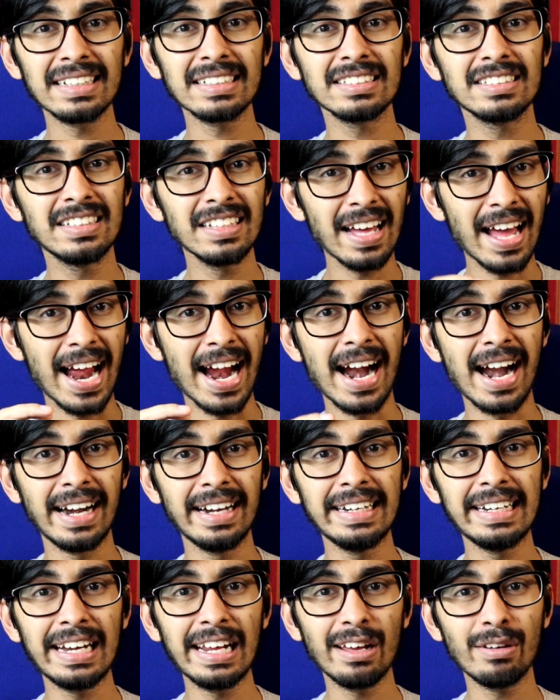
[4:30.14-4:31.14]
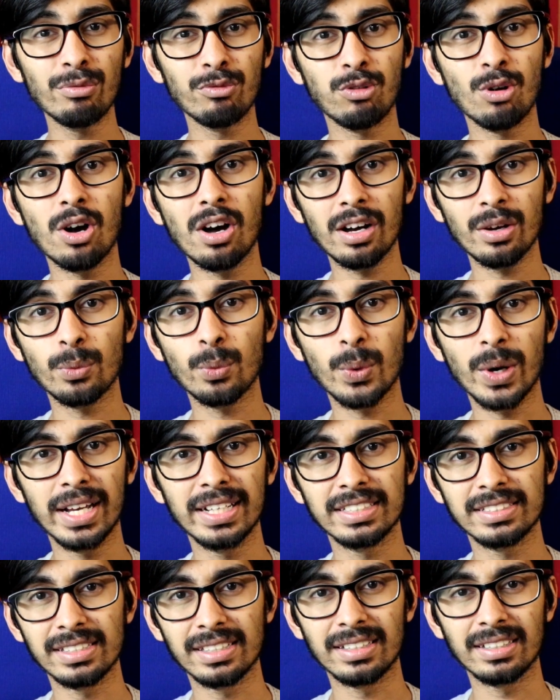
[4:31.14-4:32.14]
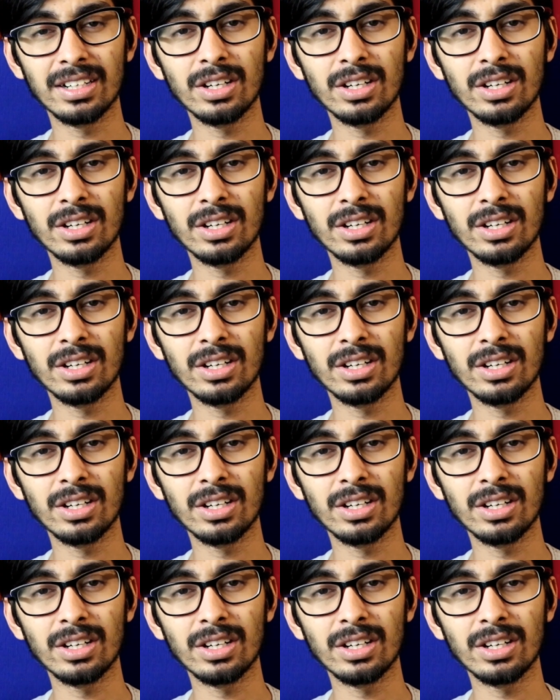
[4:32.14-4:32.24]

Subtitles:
is the anti-fog visor.